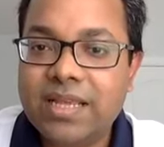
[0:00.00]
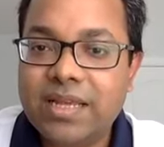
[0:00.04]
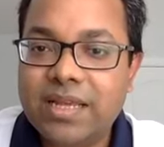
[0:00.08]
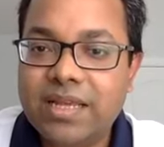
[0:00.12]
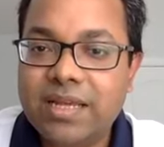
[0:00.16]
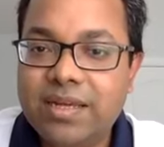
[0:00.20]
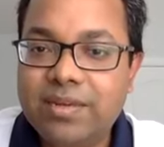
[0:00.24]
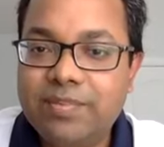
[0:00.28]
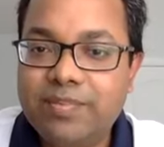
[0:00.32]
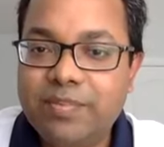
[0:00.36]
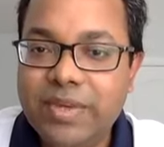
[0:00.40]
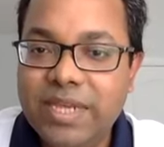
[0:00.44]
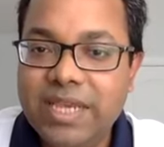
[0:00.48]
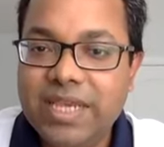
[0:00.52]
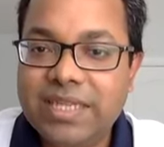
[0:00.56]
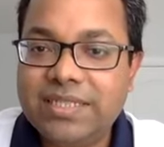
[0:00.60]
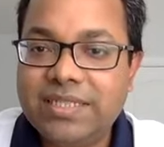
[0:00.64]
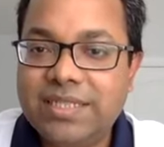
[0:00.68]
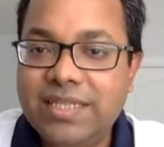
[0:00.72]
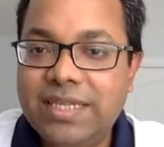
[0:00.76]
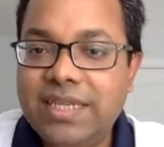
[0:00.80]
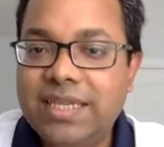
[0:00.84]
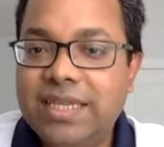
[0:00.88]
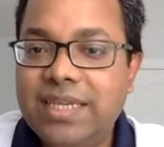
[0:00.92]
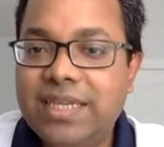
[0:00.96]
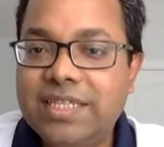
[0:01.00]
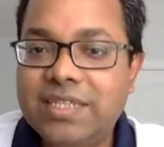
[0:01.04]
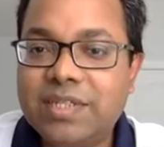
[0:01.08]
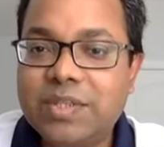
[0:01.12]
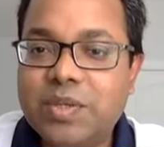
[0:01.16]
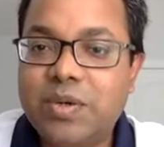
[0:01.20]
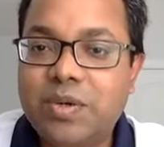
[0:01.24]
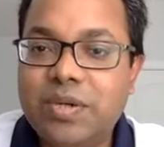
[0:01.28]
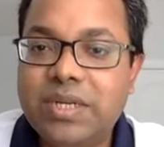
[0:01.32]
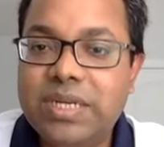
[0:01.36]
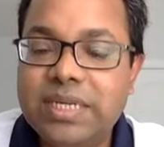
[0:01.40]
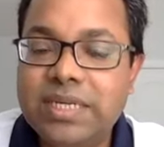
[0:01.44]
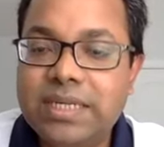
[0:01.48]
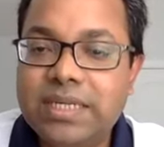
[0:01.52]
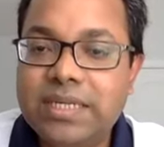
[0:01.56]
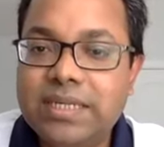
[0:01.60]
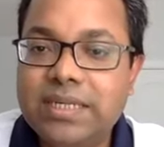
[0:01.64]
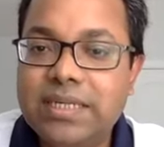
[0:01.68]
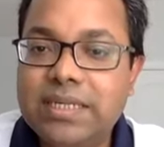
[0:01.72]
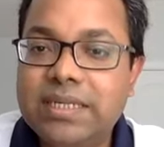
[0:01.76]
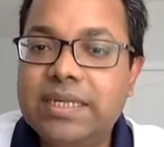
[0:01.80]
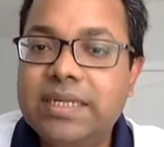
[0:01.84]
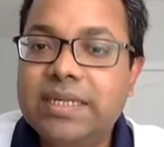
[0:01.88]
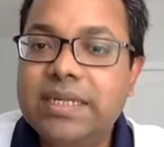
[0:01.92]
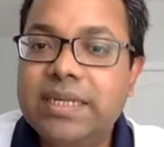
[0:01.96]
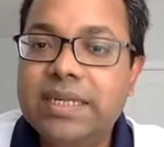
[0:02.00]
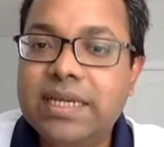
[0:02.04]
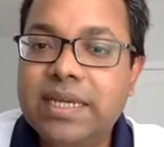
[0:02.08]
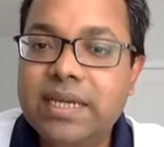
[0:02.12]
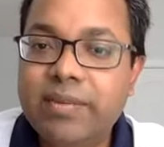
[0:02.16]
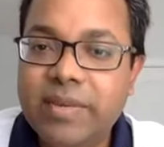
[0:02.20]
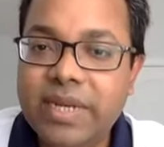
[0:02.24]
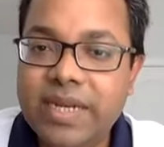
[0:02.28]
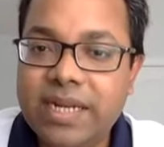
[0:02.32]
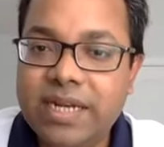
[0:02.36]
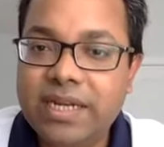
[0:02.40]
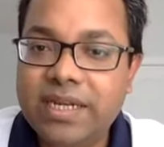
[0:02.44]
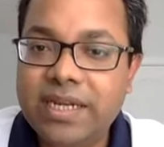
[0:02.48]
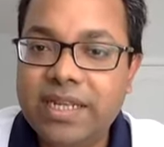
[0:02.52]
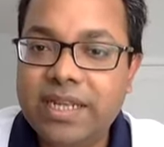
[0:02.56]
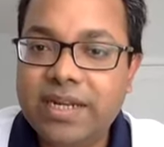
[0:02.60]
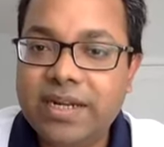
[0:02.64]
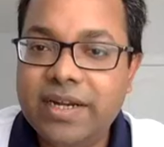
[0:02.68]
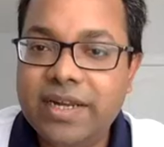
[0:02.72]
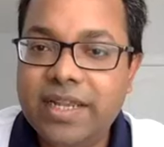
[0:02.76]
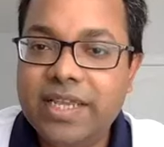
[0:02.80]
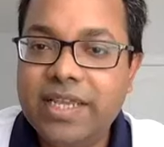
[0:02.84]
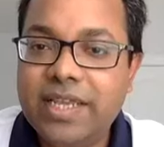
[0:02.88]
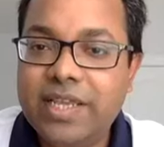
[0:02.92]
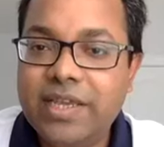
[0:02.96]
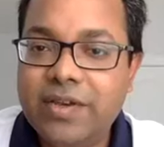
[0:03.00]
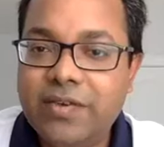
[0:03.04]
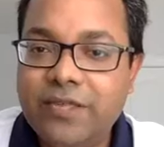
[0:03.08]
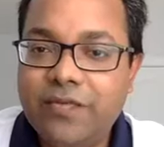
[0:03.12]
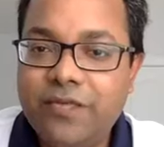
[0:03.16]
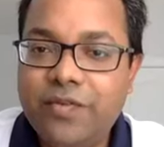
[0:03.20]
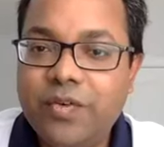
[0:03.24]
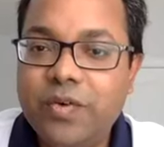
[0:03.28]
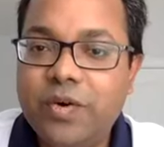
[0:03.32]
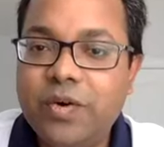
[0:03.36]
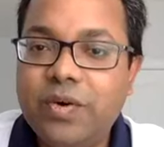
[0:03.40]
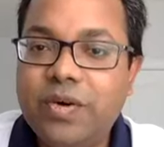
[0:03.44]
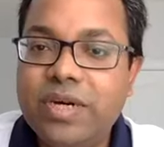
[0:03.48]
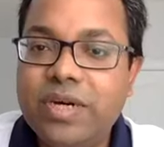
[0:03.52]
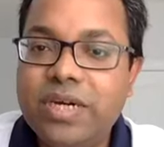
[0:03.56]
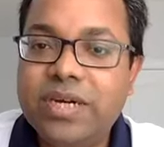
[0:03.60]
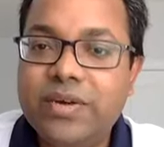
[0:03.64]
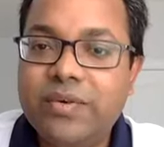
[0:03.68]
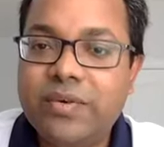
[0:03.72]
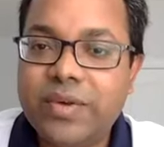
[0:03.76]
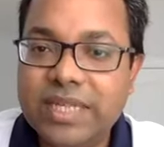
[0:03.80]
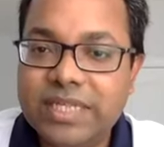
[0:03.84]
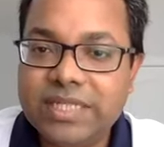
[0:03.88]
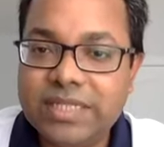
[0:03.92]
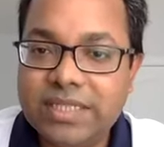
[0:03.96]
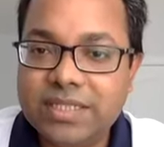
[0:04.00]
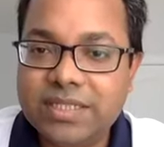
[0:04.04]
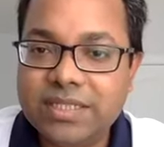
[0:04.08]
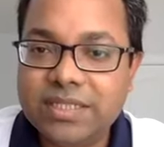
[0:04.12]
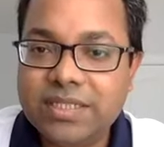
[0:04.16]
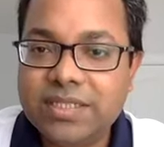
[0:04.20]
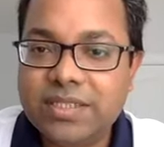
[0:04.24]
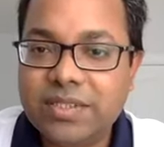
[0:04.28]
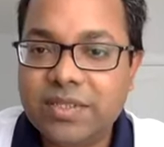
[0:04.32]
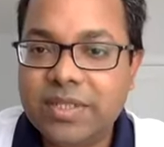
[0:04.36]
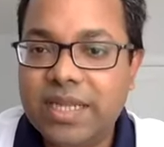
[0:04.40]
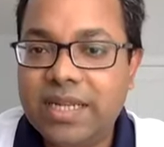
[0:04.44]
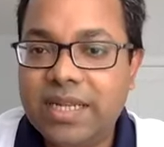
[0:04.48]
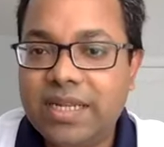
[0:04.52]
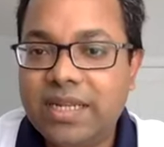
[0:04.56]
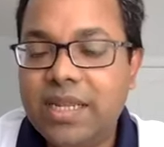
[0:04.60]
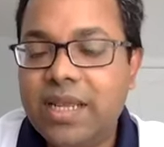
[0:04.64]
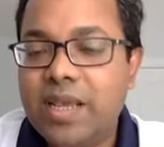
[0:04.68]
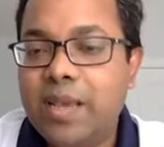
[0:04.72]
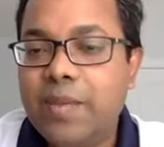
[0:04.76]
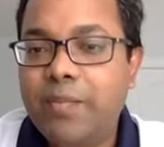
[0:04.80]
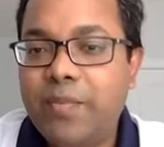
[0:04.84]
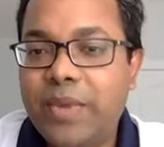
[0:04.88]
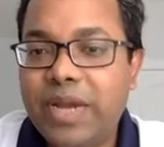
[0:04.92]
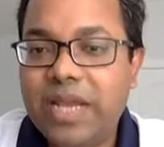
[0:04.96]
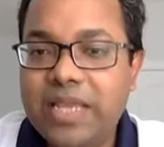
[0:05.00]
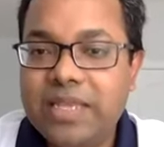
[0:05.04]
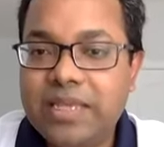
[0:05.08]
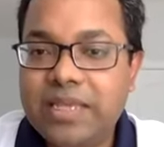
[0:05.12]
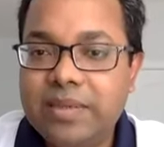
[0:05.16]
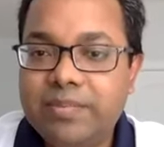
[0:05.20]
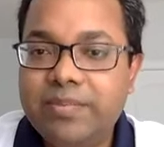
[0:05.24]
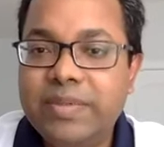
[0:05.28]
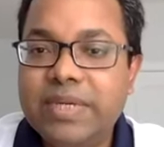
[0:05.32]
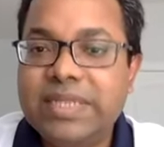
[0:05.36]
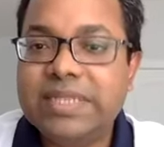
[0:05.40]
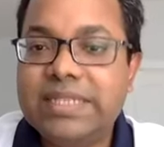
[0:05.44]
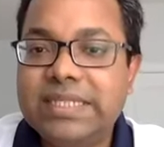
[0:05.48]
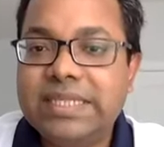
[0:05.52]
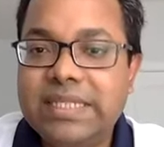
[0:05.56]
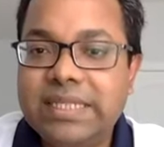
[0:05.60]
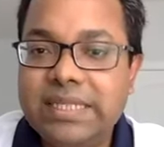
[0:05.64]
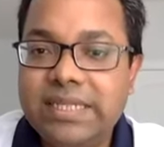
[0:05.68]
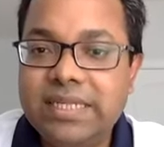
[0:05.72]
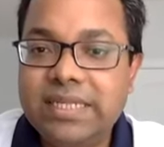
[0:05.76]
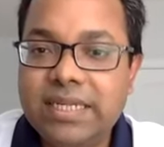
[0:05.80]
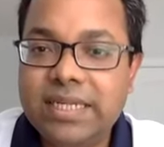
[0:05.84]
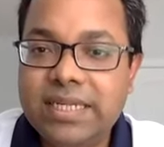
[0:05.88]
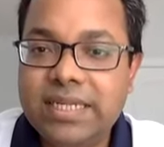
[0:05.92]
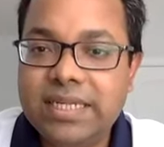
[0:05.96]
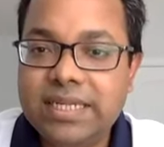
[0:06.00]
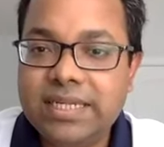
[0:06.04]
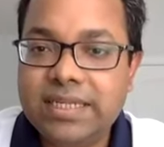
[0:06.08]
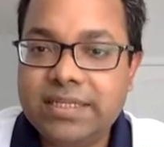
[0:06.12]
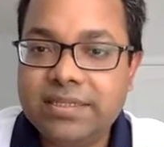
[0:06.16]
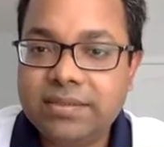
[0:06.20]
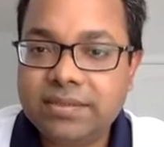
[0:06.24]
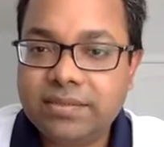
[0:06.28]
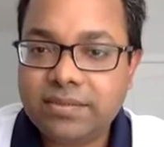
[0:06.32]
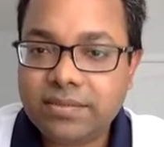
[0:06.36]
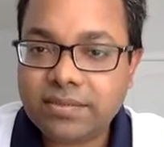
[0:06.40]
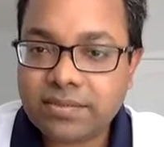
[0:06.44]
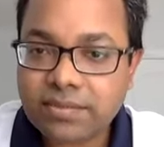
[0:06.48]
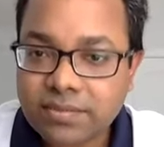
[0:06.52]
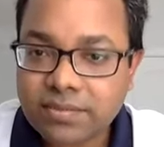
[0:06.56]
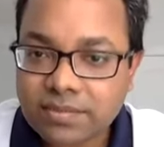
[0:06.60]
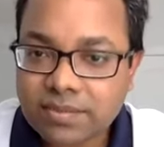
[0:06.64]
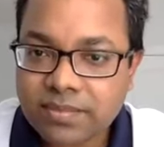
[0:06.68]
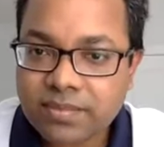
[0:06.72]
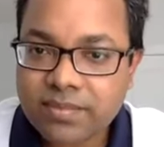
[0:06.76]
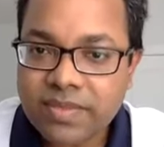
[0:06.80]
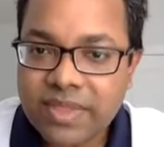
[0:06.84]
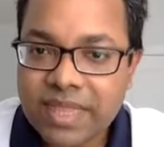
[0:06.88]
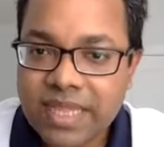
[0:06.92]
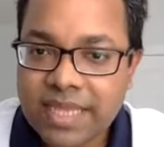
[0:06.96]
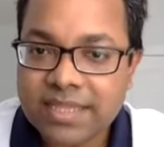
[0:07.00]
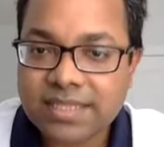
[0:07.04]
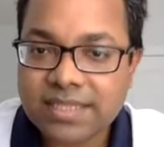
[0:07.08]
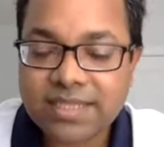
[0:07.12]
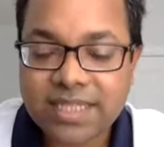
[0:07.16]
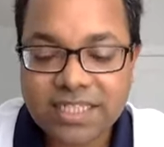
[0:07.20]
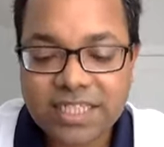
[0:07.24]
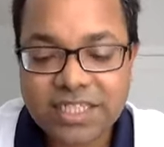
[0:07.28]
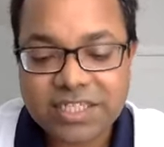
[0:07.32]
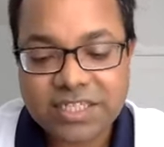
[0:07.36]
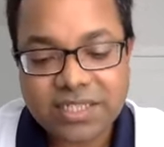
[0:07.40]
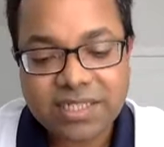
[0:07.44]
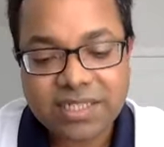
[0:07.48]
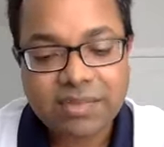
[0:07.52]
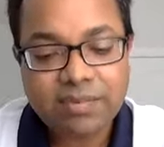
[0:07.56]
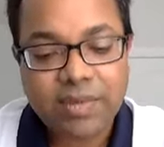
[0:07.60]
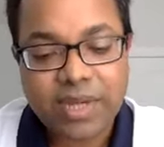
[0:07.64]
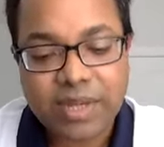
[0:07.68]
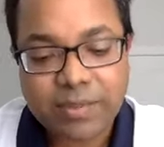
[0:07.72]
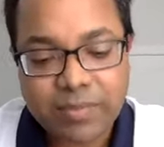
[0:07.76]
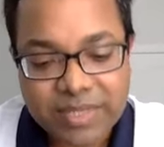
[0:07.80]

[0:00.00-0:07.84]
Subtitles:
A PhD is called a terminal degree for a reason. So then my personal suggestion